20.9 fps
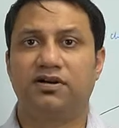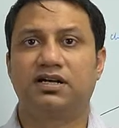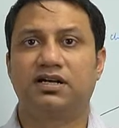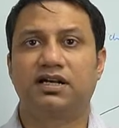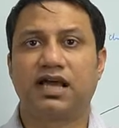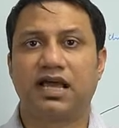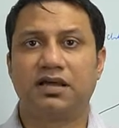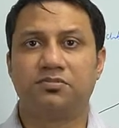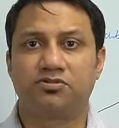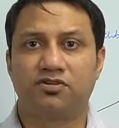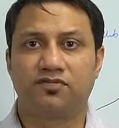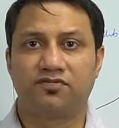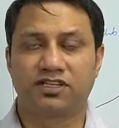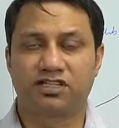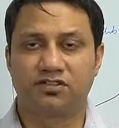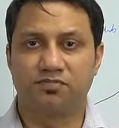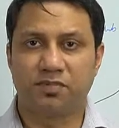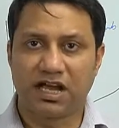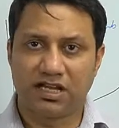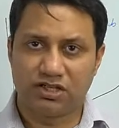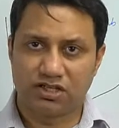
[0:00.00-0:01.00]
types of
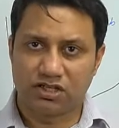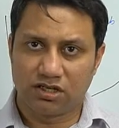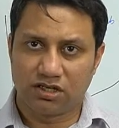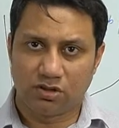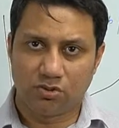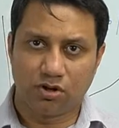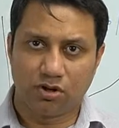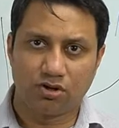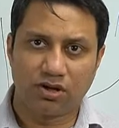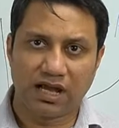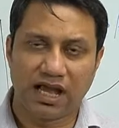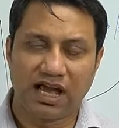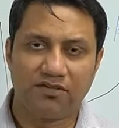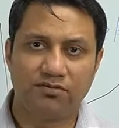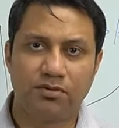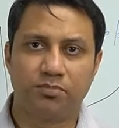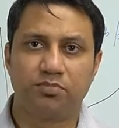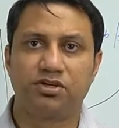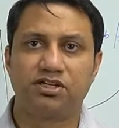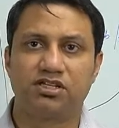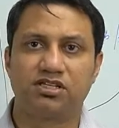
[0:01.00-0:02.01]
expansion. You want to have a
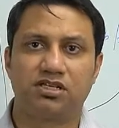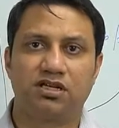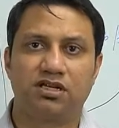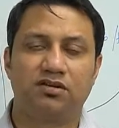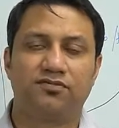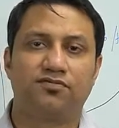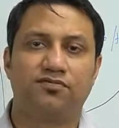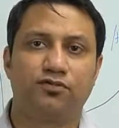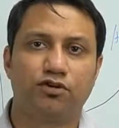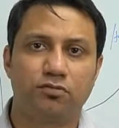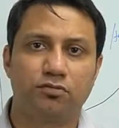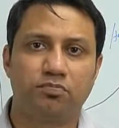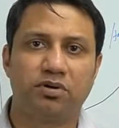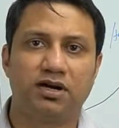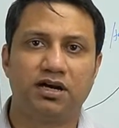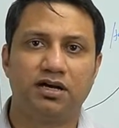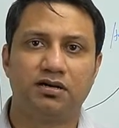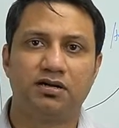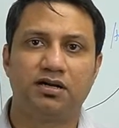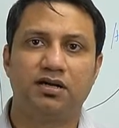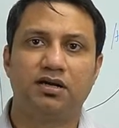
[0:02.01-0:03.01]
personal
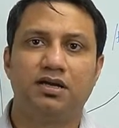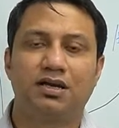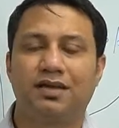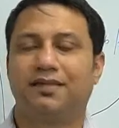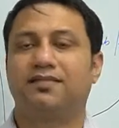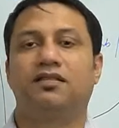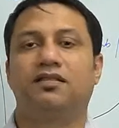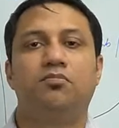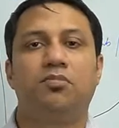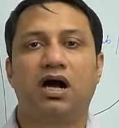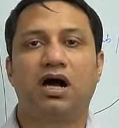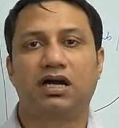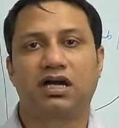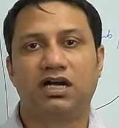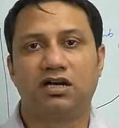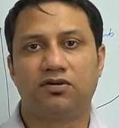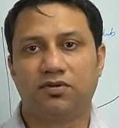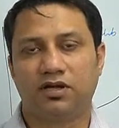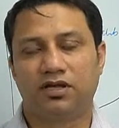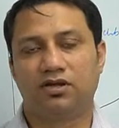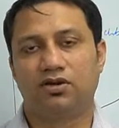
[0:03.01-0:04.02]
footprint in the market
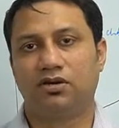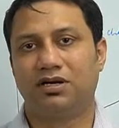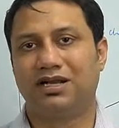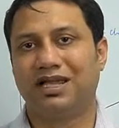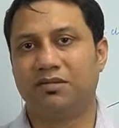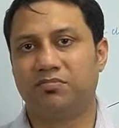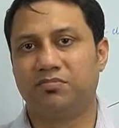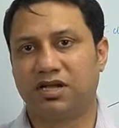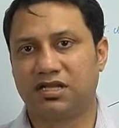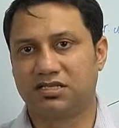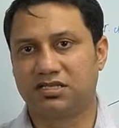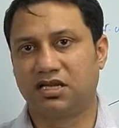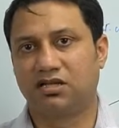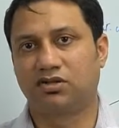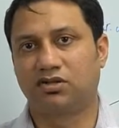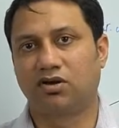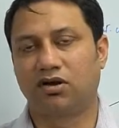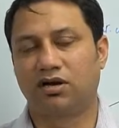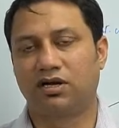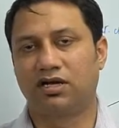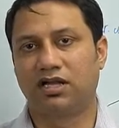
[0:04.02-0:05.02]
where you're deemed as the
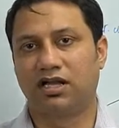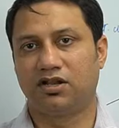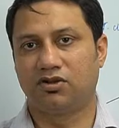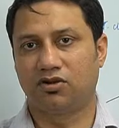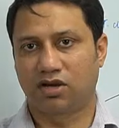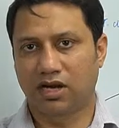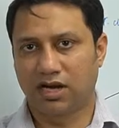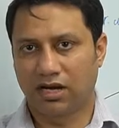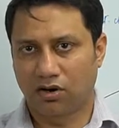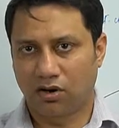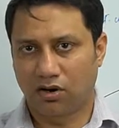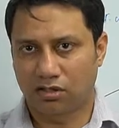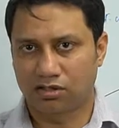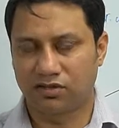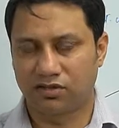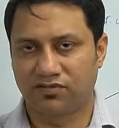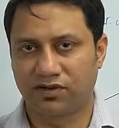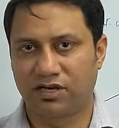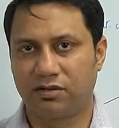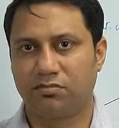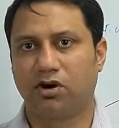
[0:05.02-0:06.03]
authority and you get lots of
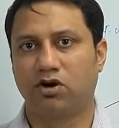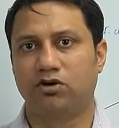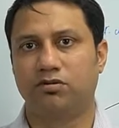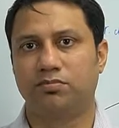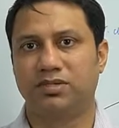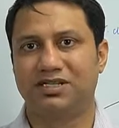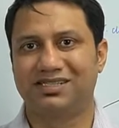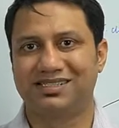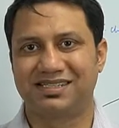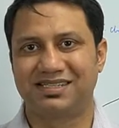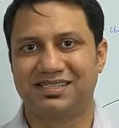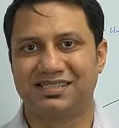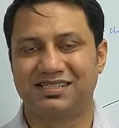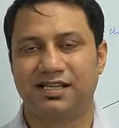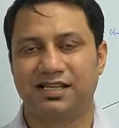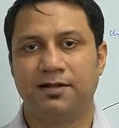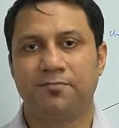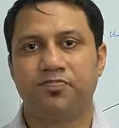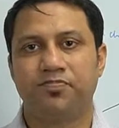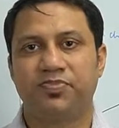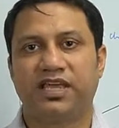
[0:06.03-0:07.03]
inbound business,
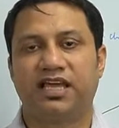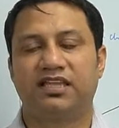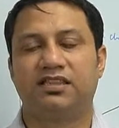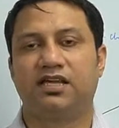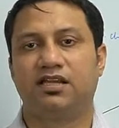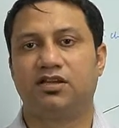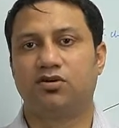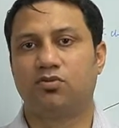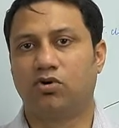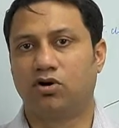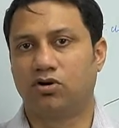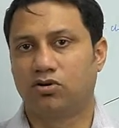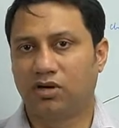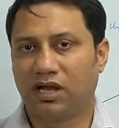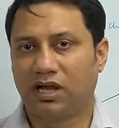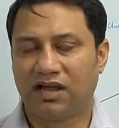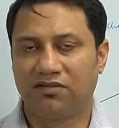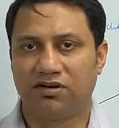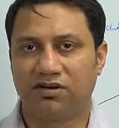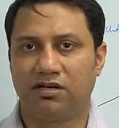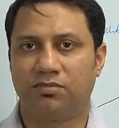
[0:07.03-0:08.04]
and then you want to
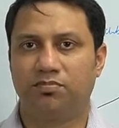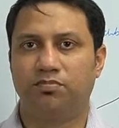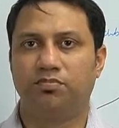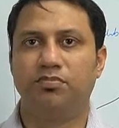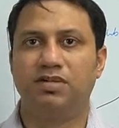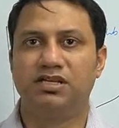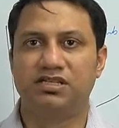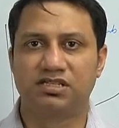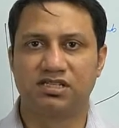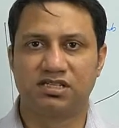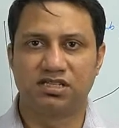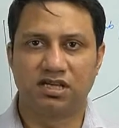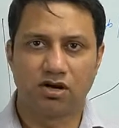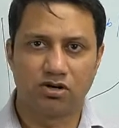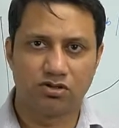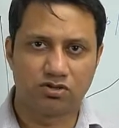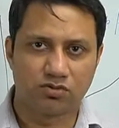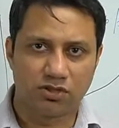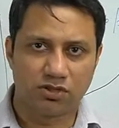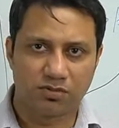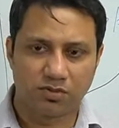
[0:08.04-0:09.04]
have a business
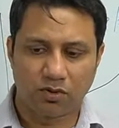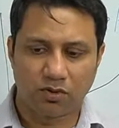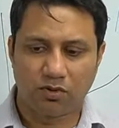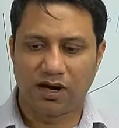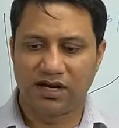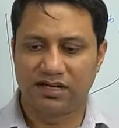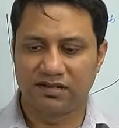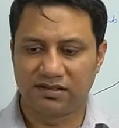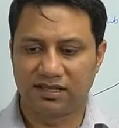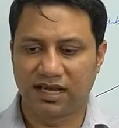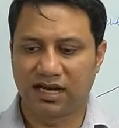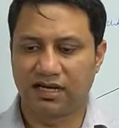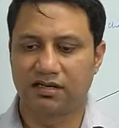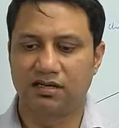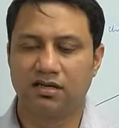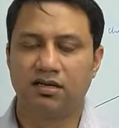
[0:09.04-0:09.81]
house which provides that